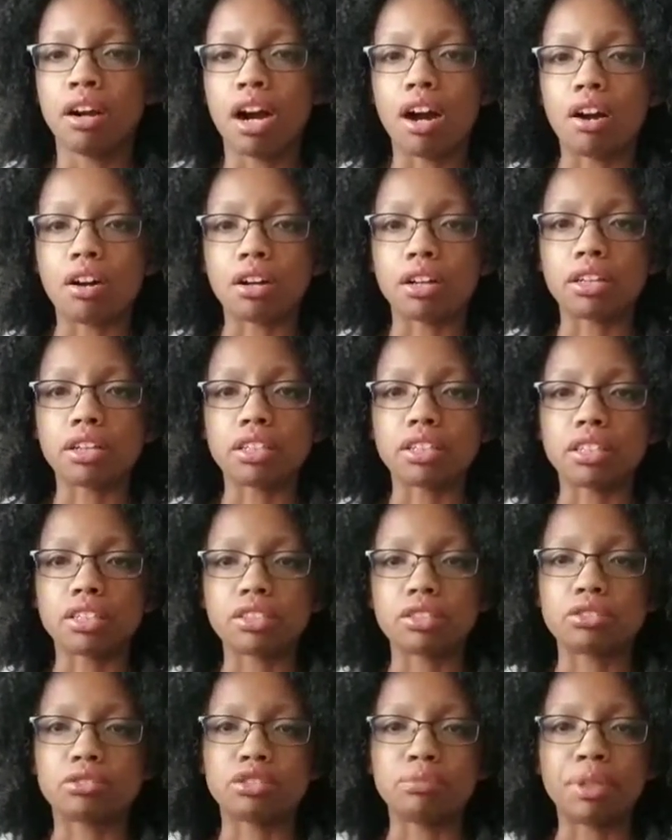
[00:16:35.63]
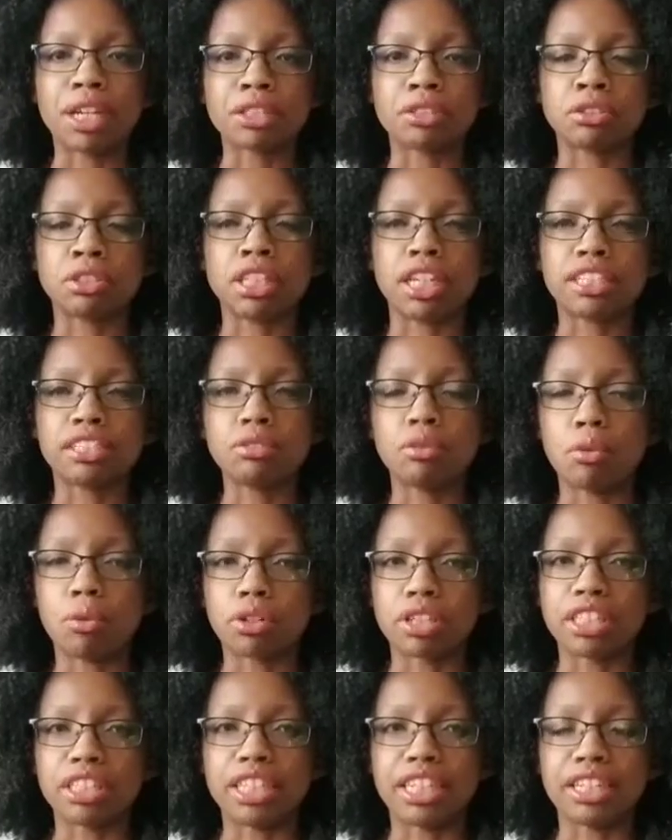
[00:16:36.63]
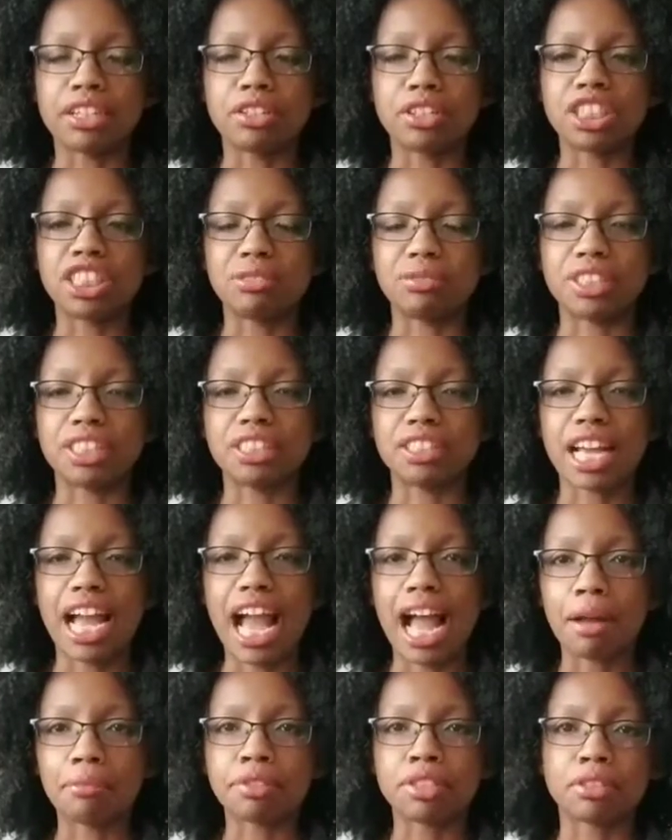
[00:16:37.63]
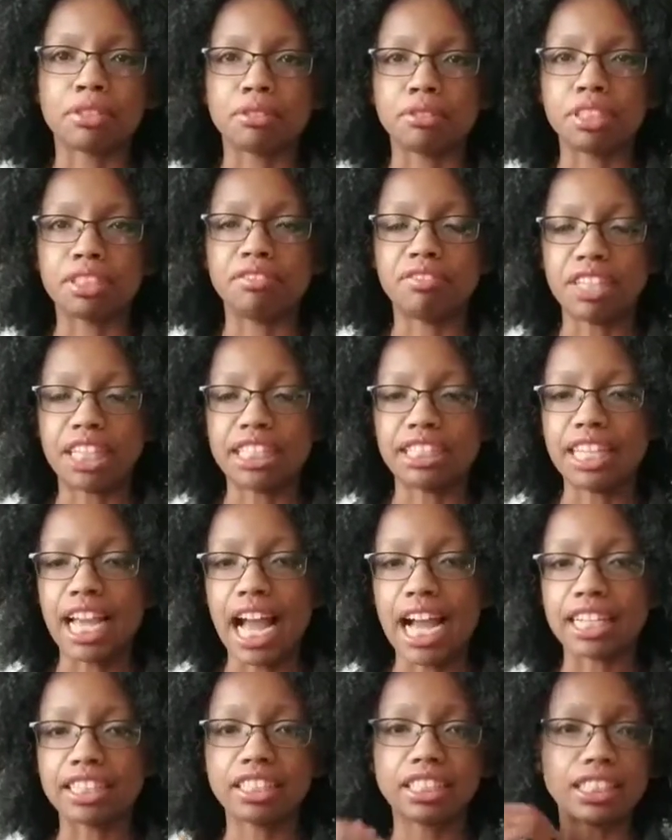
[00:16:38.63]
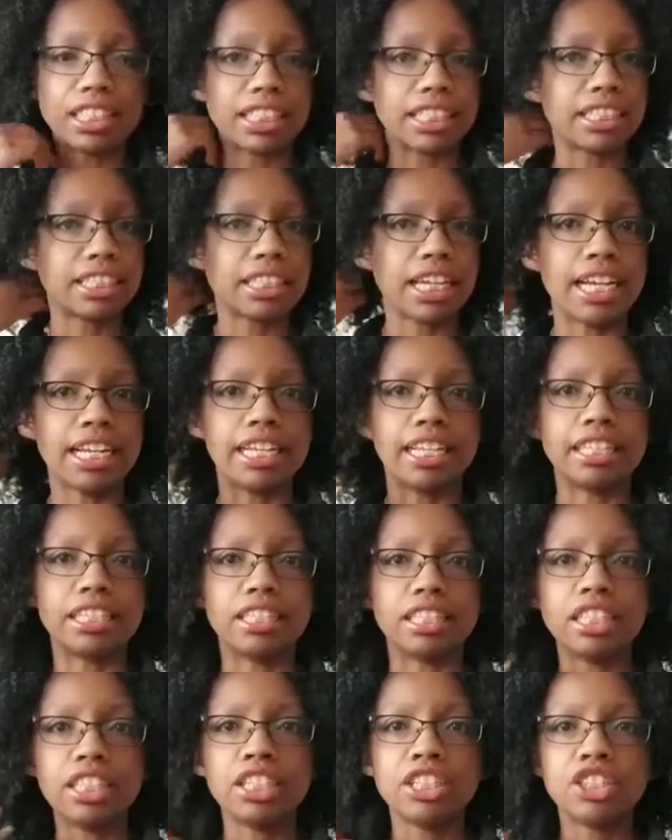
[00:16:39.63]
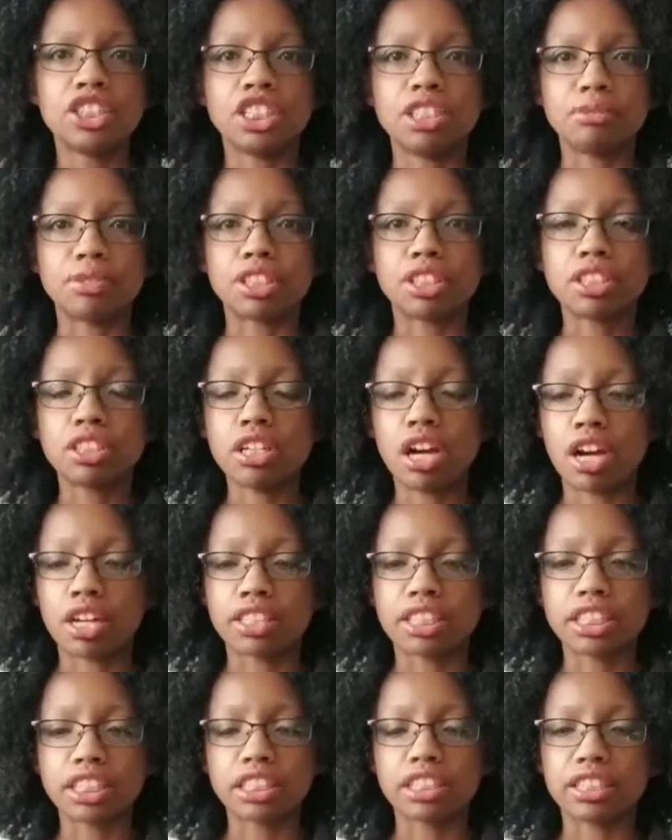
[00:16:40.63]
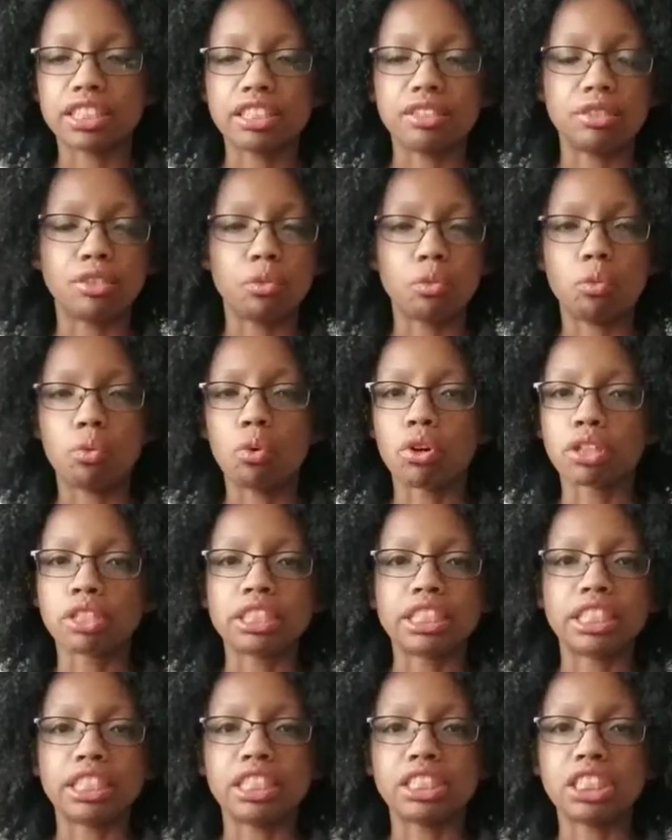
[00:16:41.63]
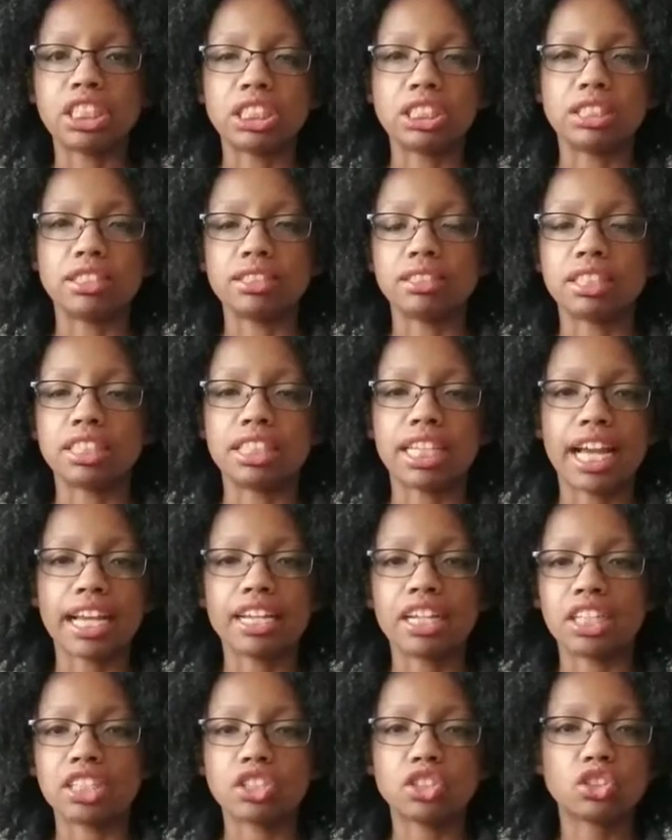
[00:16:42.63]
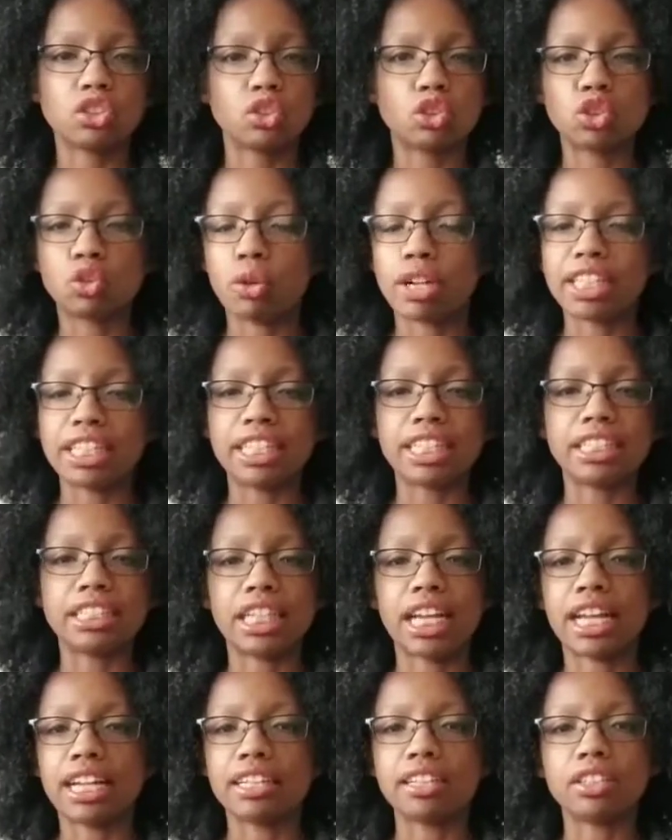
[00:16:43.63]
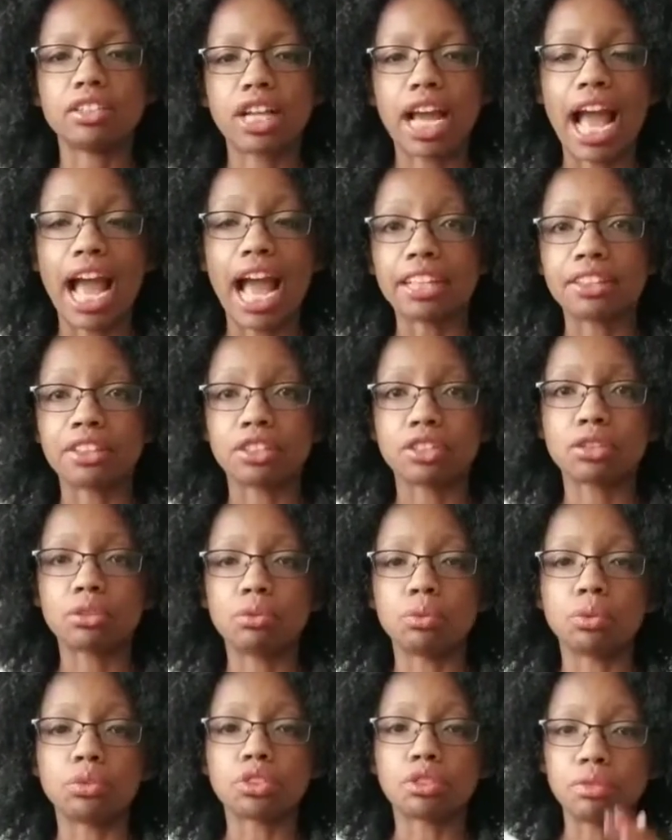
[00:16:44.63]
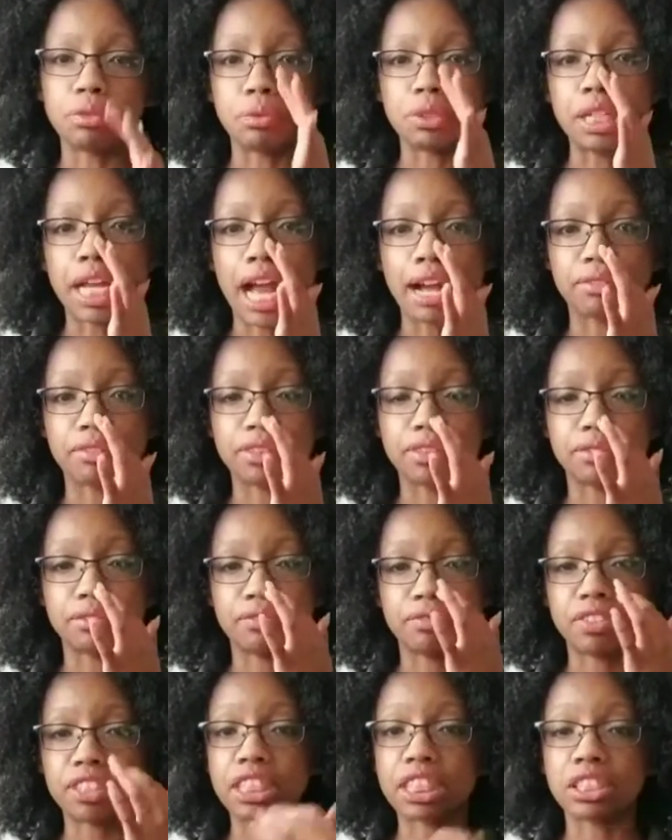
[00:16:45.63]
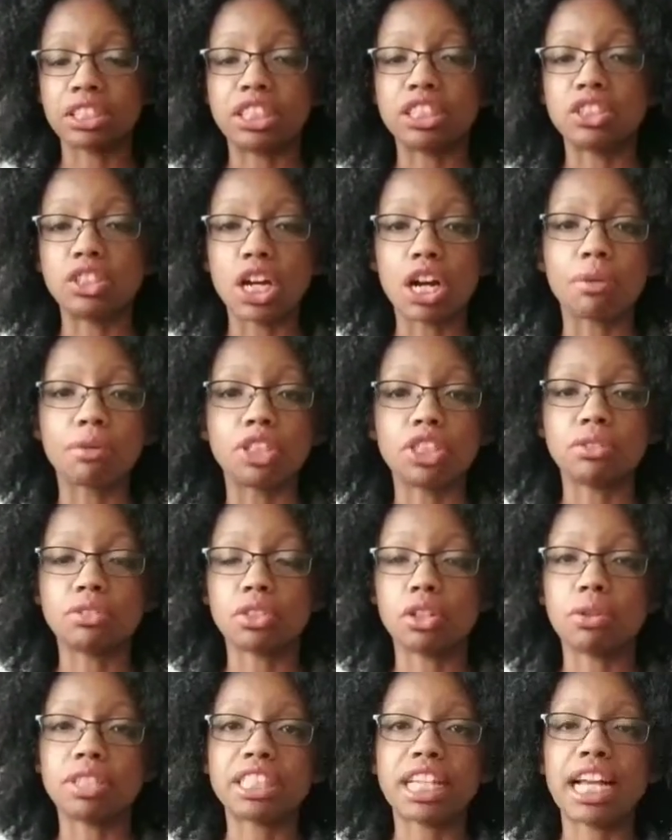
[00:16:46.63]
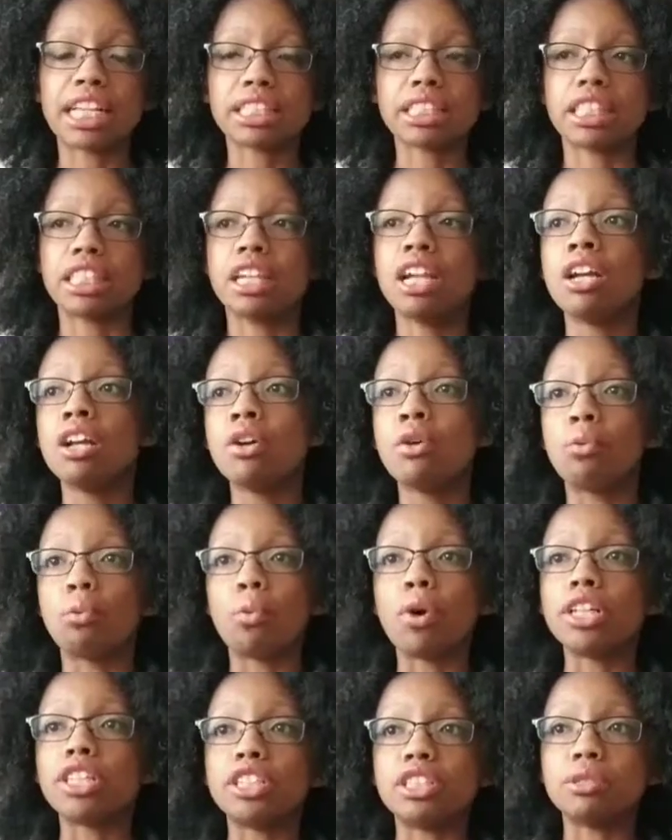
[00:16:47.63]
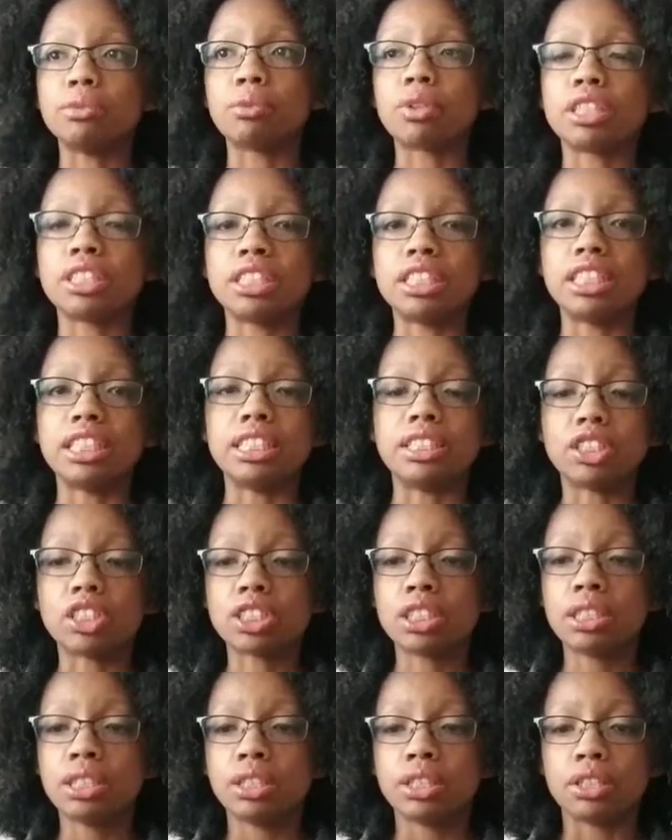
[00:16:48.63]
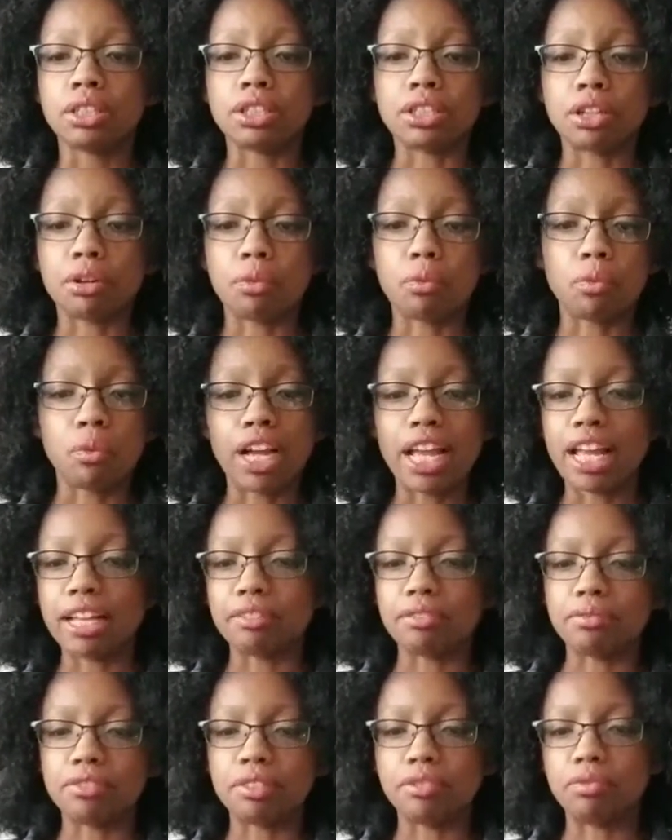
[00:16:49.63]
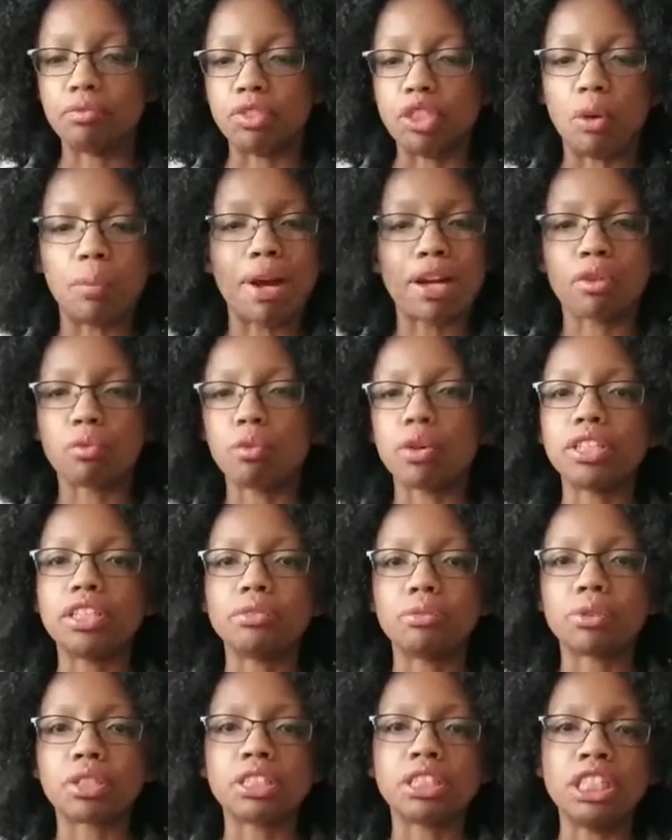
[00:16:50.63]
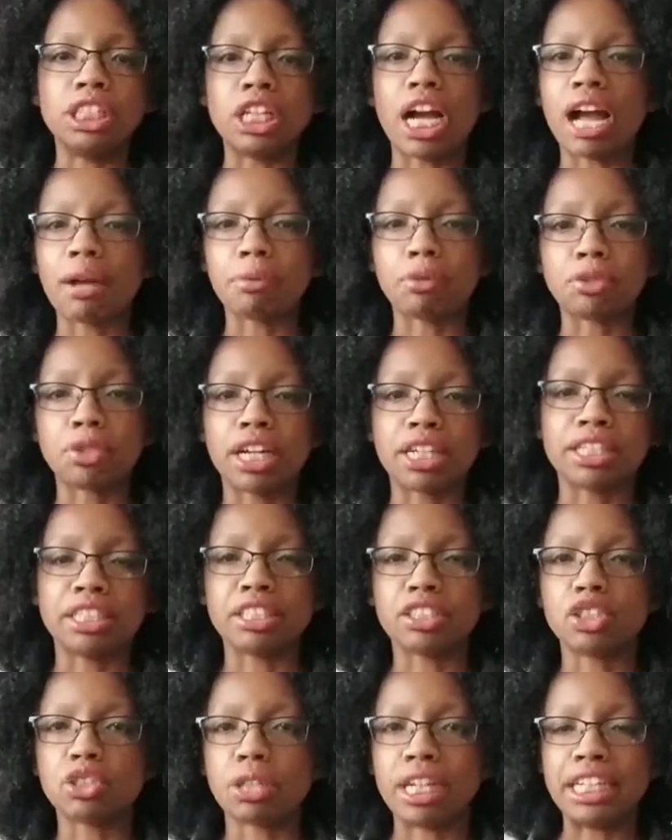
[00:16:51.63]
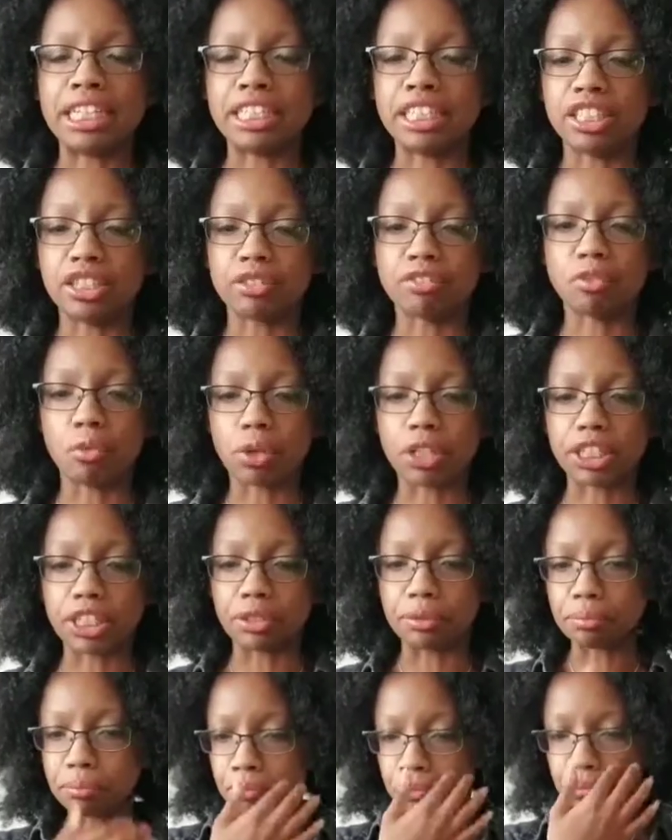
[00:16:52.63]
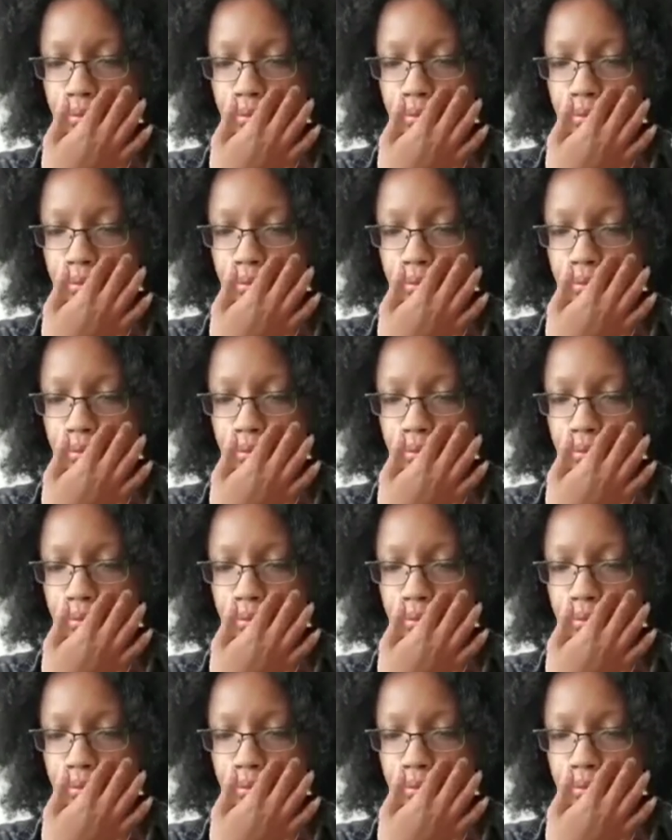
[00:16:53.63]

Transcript: Our group exercise coordinator, she was absolutely fantastic, and she was constantly working to get us trainings at the school so we wouldn't have to physically go. And she was always asking, what do you want to teach? You know, and no matter what you want to teach, I will try to get a training here for you.